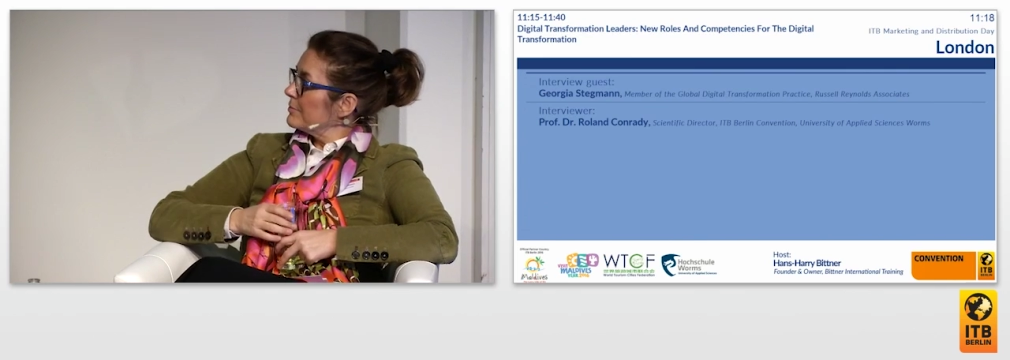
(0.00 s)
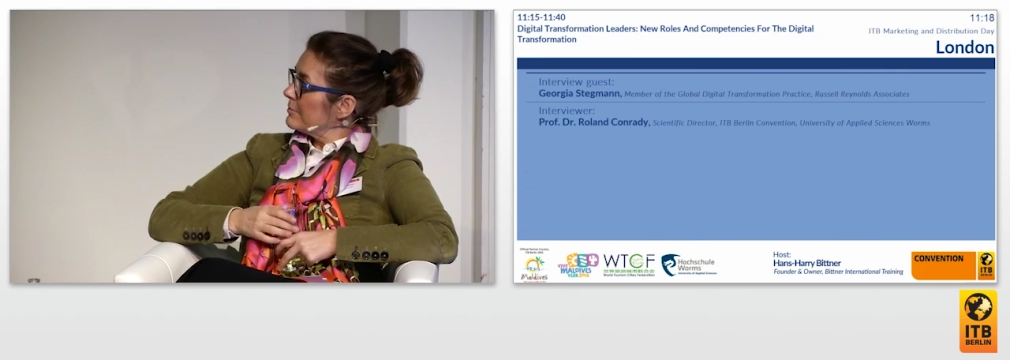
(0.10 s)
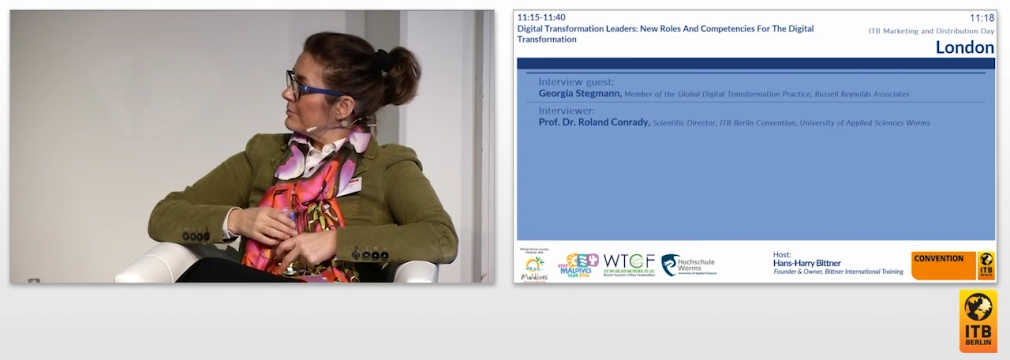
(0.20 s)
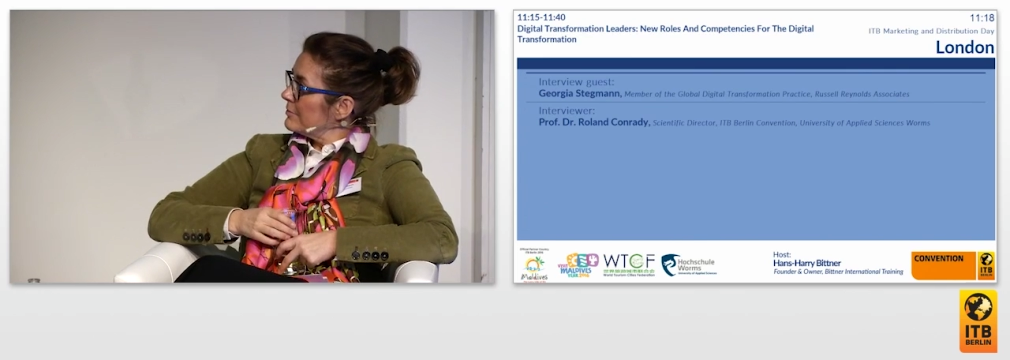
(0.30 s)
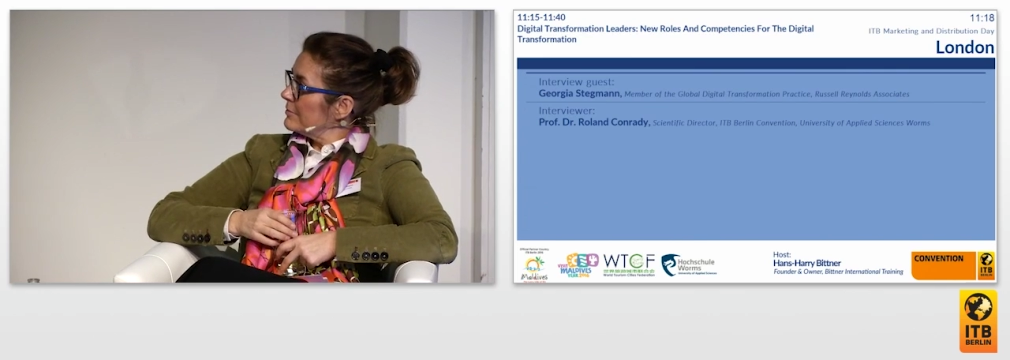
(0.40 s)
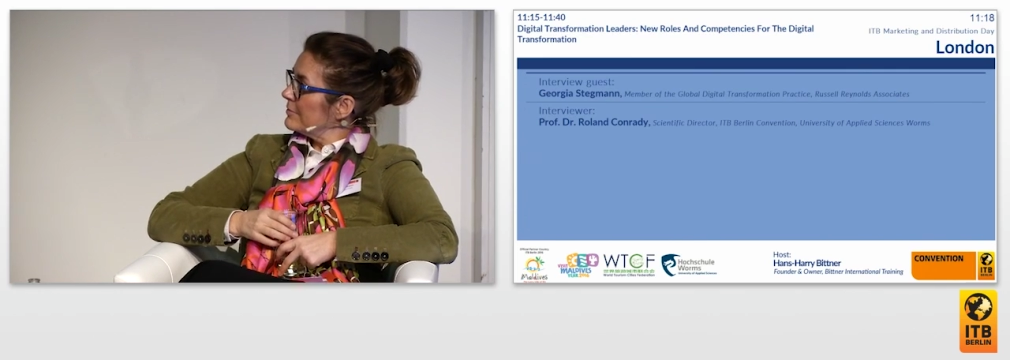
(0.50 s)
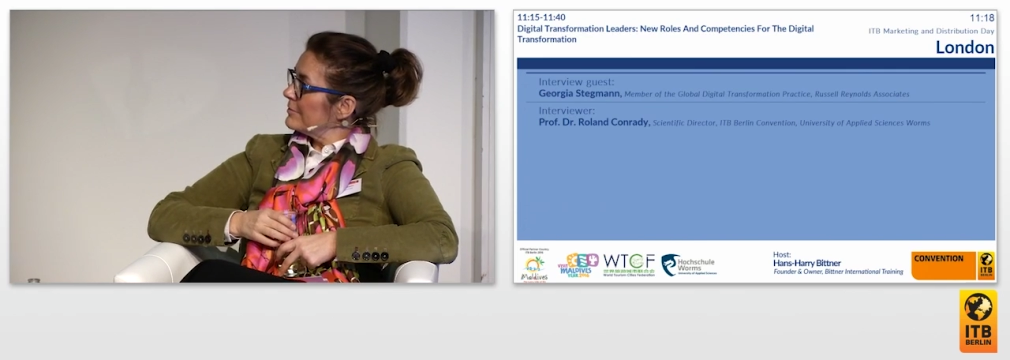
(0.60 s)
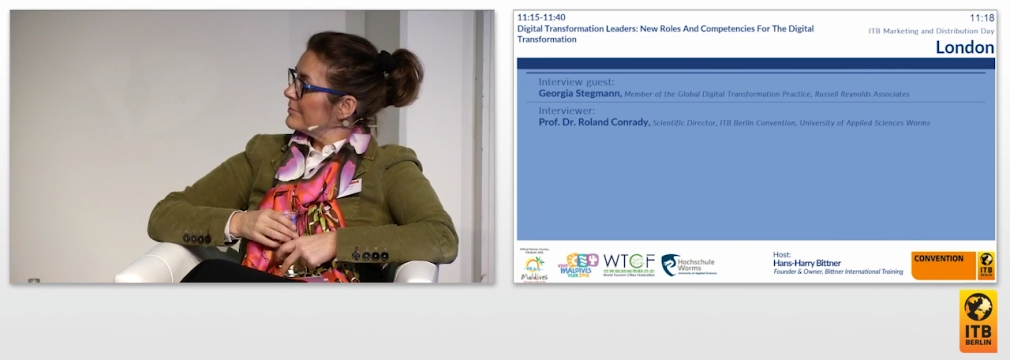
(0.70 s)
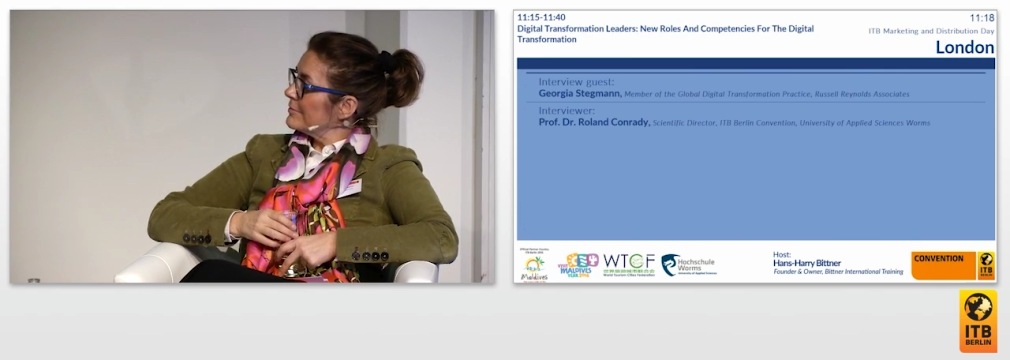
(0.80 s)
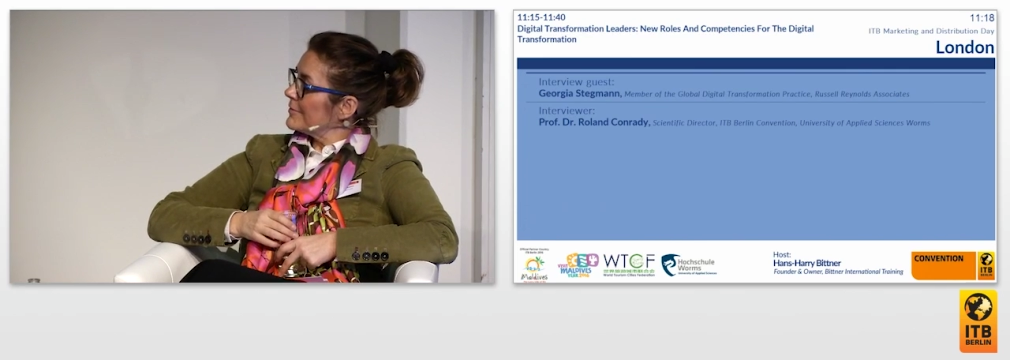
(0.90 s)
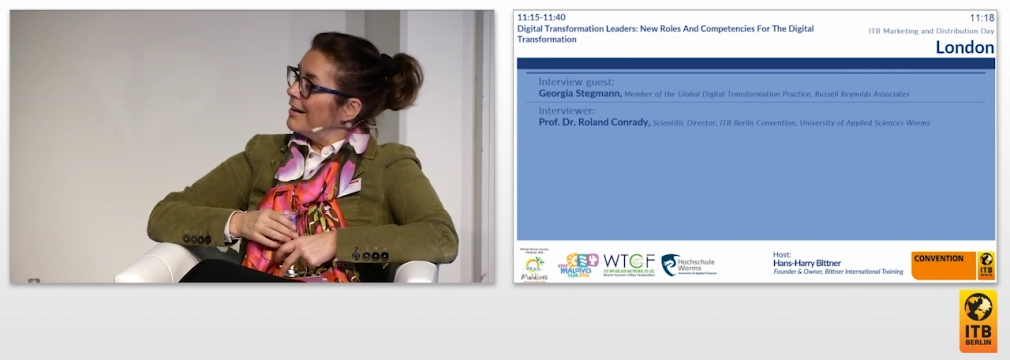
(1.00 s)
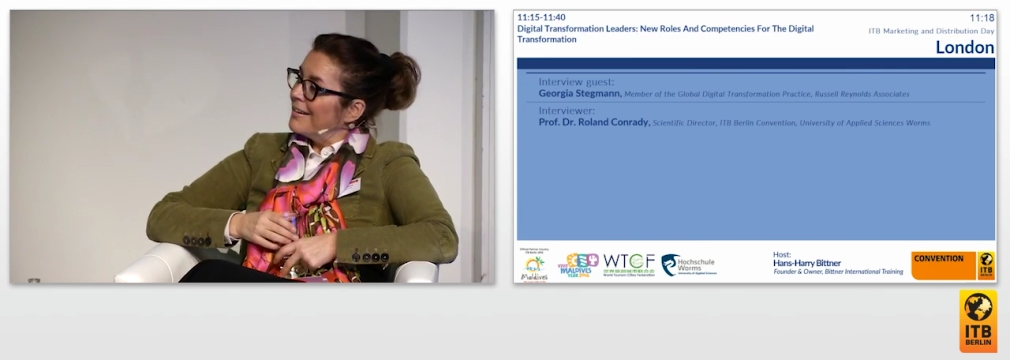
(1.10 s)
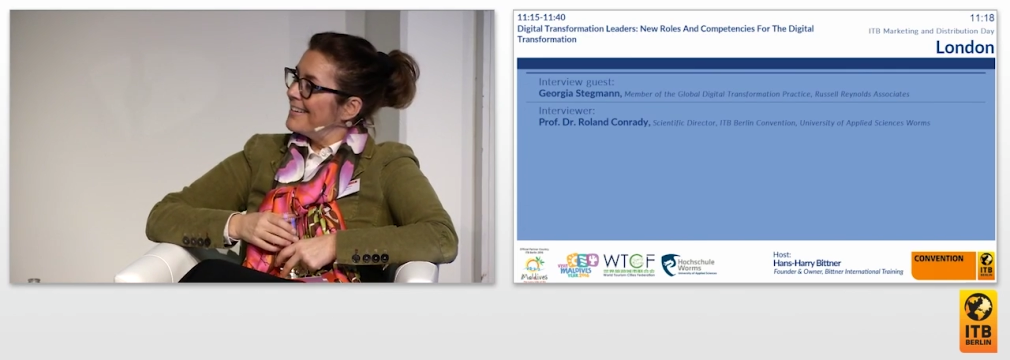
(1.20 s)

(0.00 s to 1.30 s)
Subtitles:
Yeah, full stop.